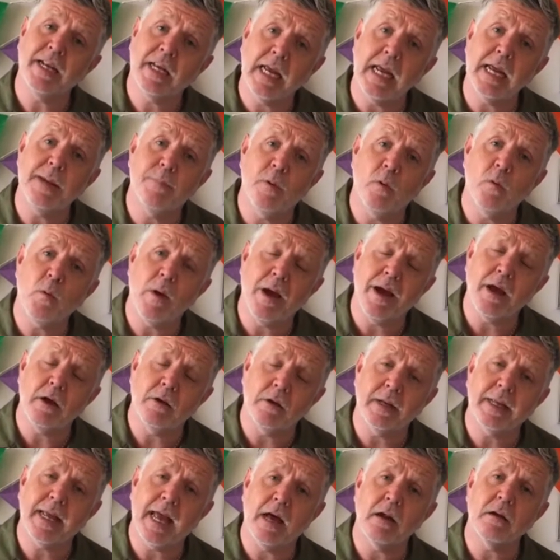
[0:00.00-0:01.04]
to keep away
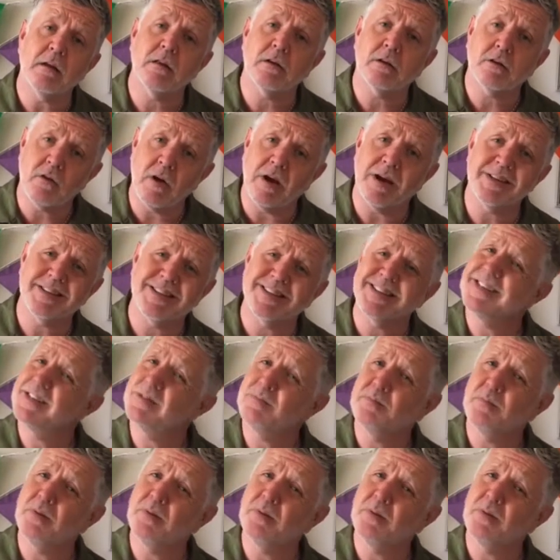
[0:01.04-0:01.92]
on account of the crisis,